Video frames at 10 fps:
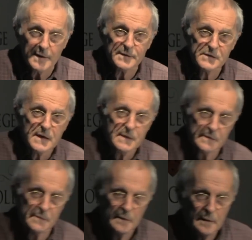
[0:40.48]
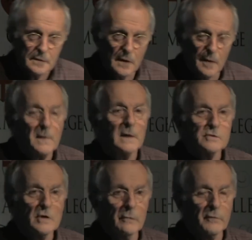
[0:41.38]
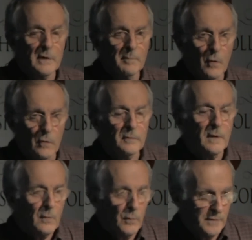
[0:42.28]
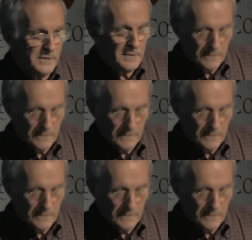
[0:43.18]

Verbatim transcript: indeed, children are born with this